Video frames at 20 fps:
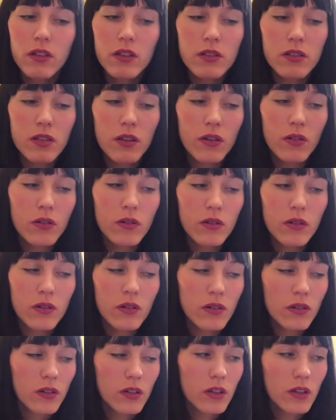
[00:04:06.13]
So
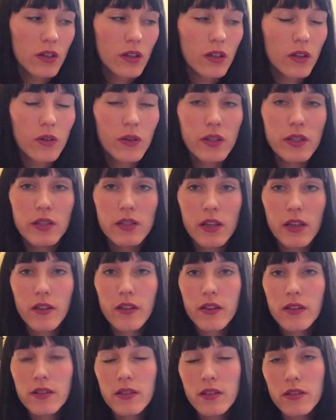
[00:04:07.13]
you can see
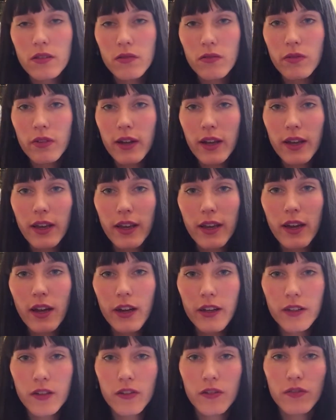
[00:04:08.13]
this is a really
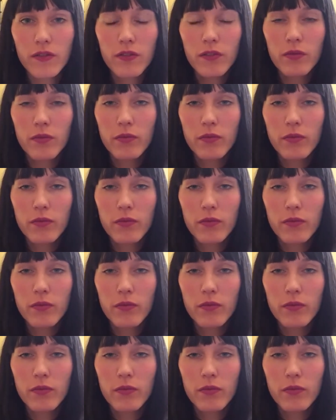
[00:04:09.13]
kind of